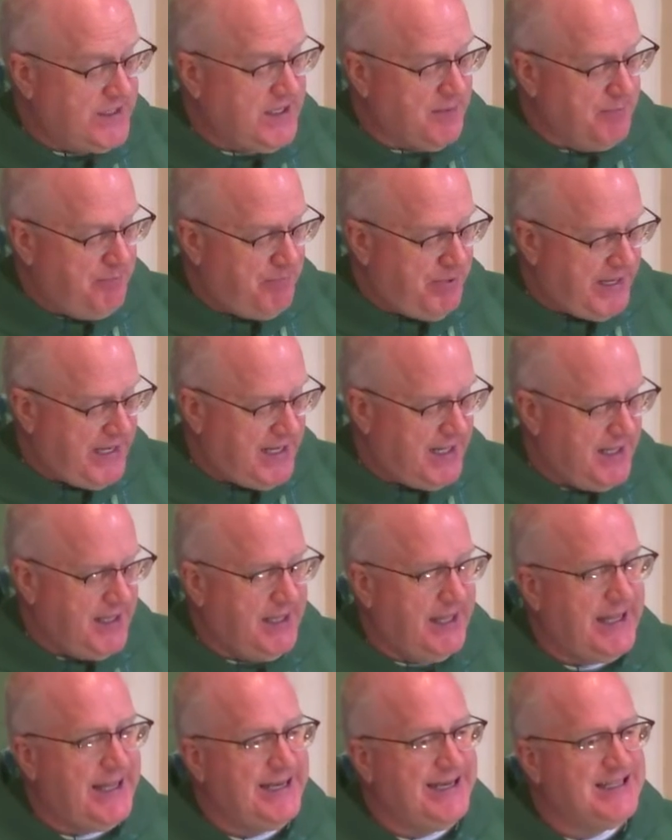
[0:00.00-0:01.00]

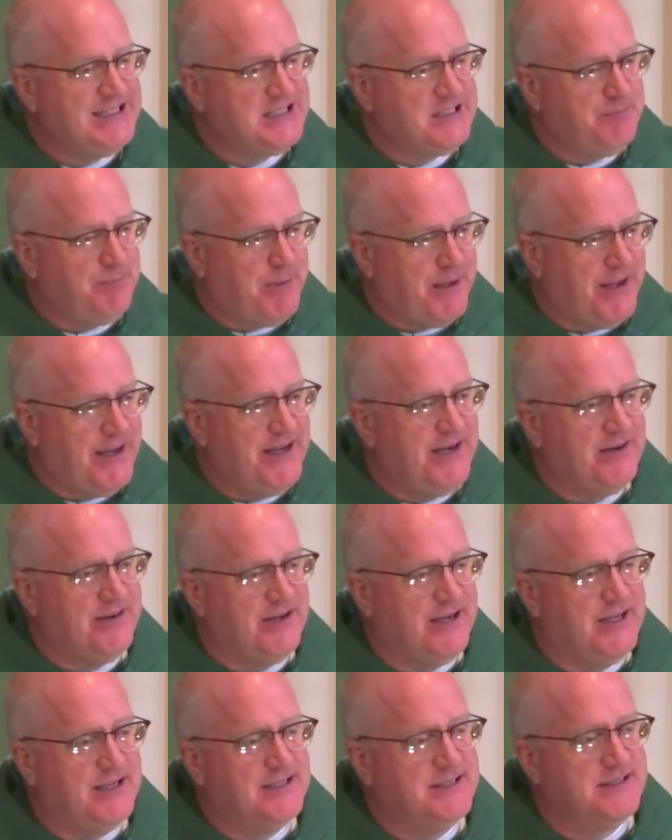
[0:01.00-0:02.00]
compel and inspire
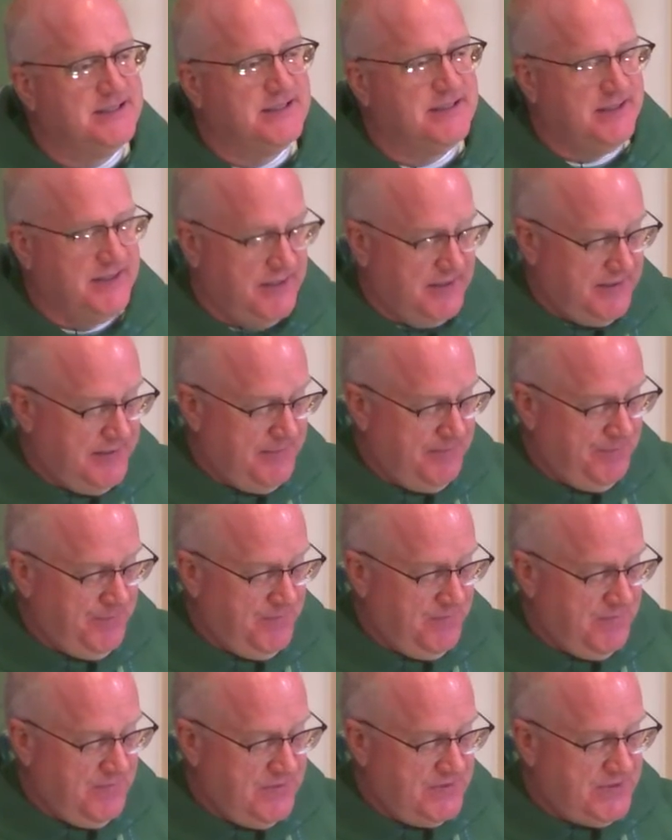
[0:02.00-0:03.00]
us
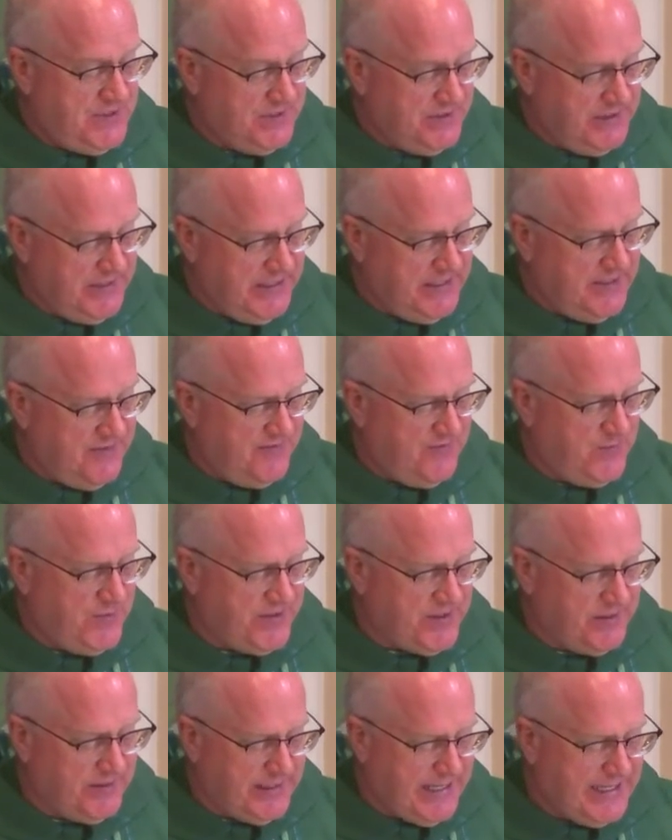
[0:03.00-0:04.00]
to live
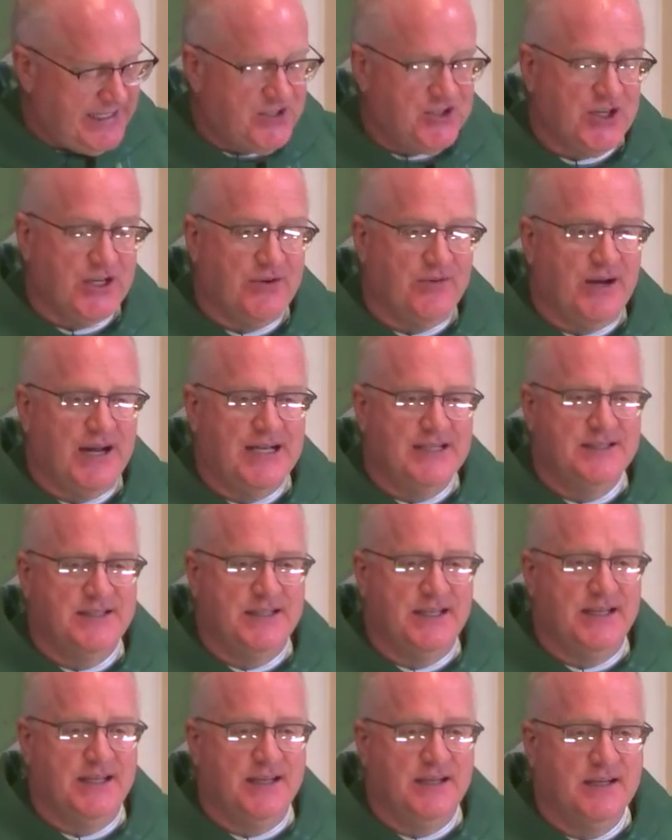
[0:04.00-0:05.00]
with a like
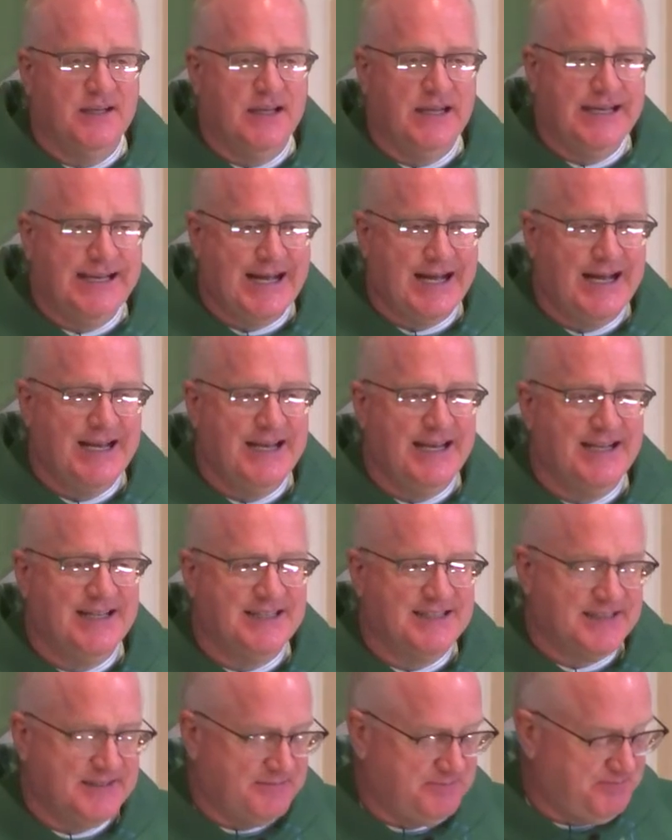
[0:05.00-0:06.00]
generosity and
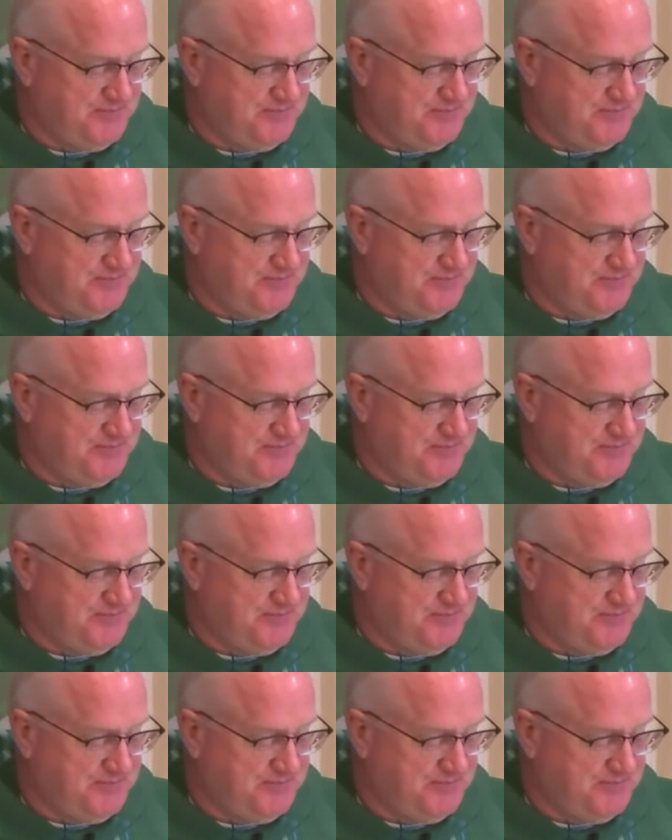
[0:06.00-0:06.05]
kindness.